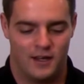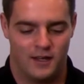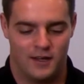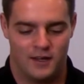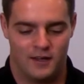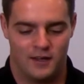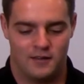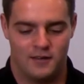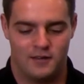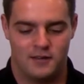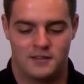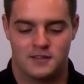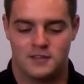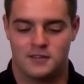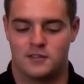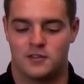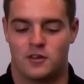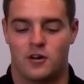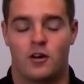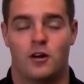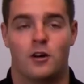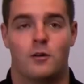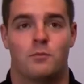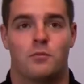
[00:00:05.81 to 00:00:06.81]
and this is
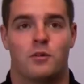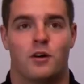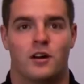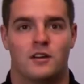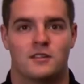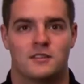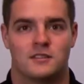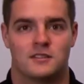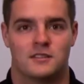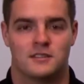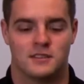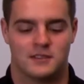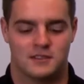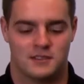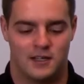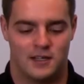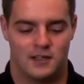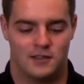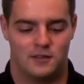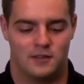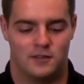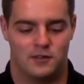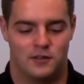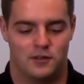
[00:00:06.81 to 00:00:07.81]
our process
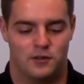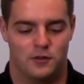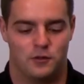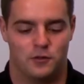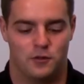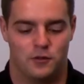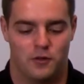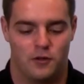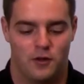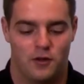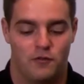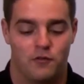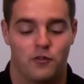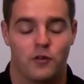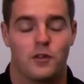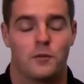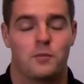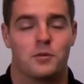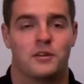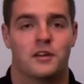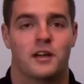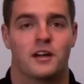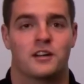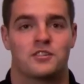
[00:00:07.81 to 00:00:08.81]
designed for
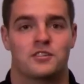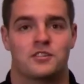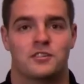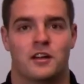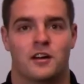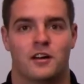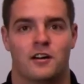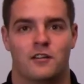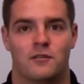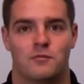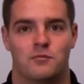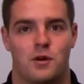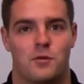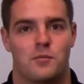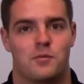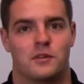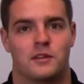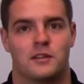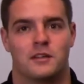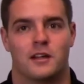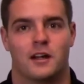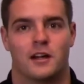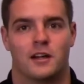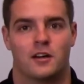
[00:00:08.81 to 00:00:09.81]
the production of
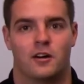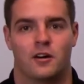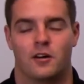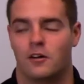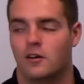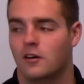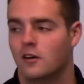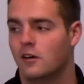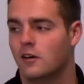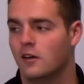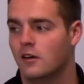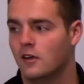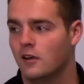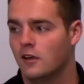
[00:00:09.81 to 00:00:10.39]
propylene glycol.